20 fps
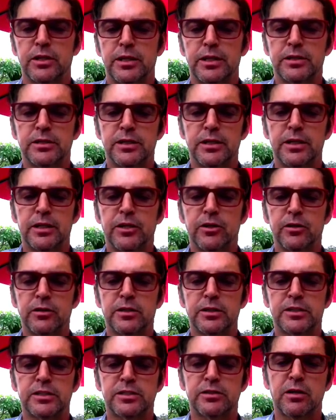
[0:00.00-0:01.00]
isn't here at
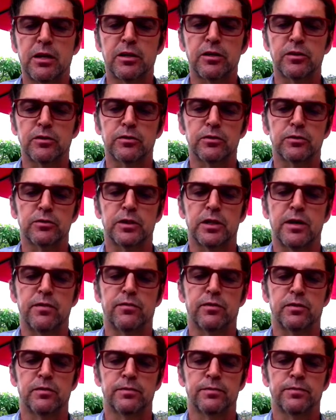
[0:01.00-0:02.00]
the cellular level.